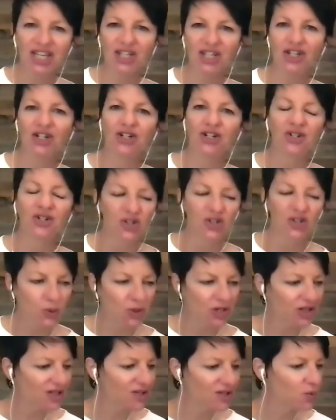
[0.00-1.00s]
years to
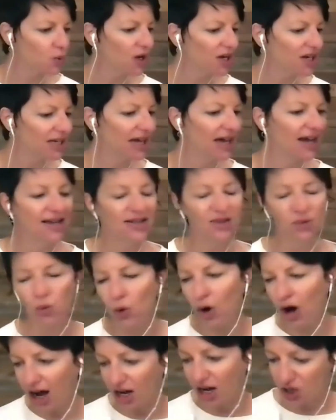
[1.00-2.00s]
when this one guy's
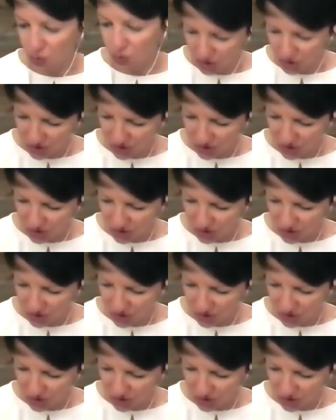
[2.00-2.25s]
watch was